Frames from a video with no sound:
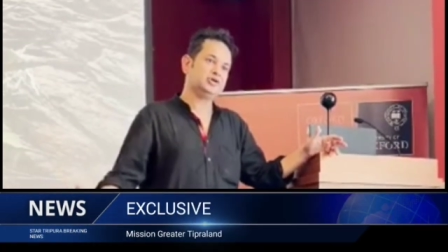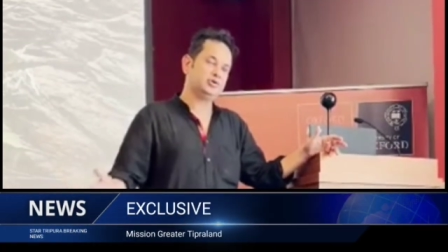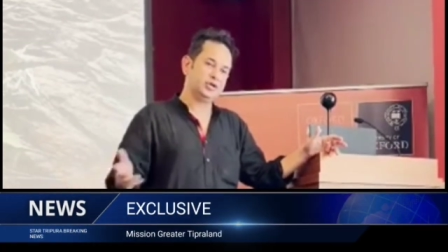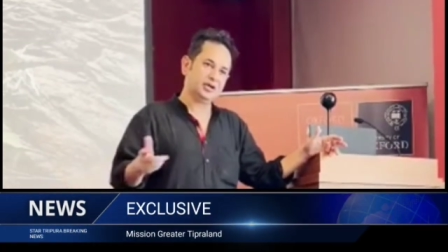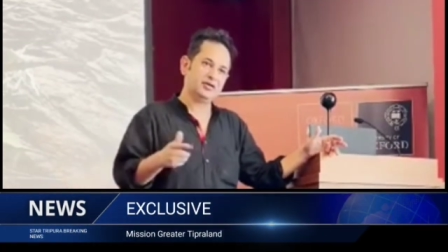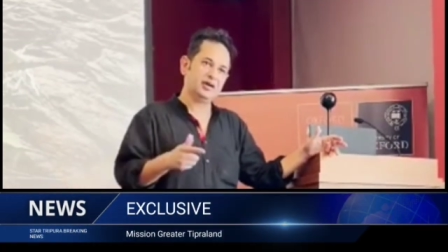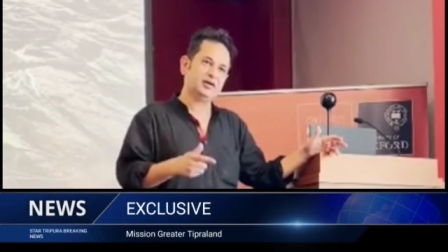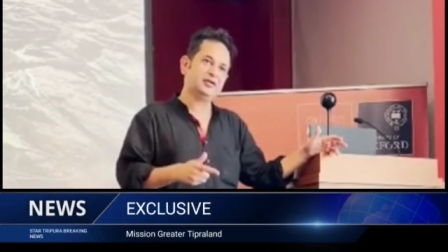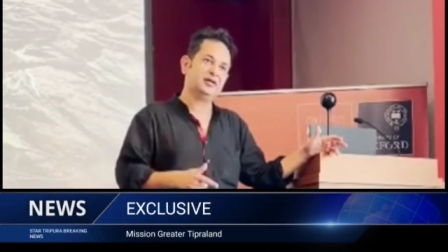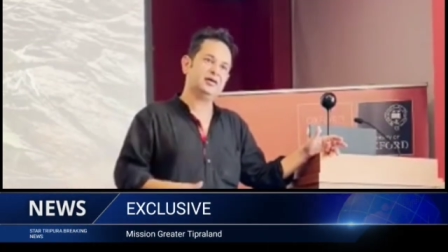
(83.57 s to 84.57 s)
So he
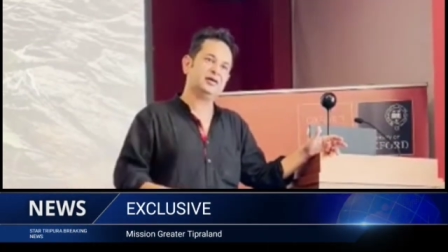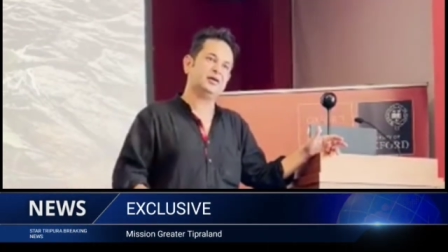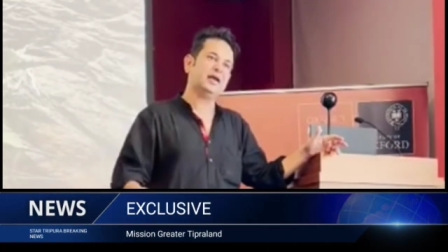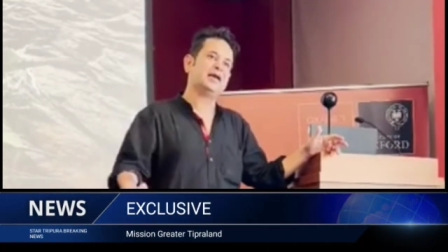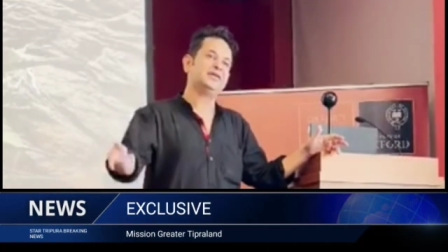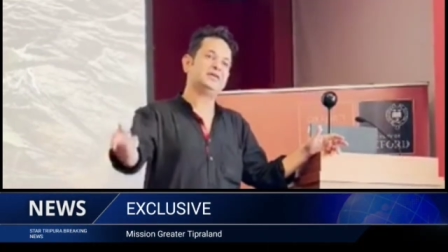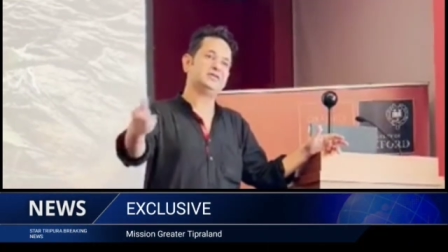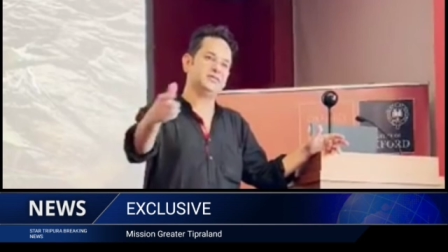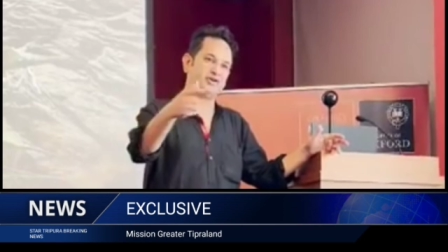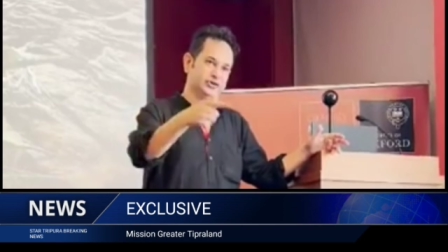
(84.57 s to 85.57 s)
created a land
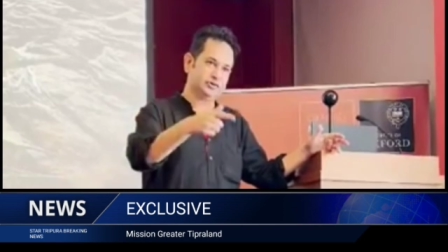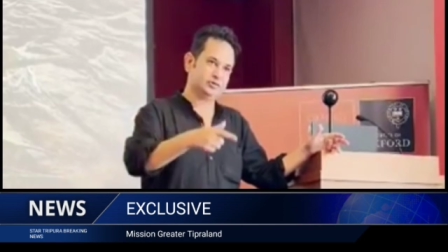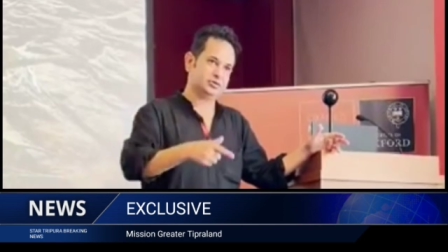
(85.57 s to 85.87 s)
reservation,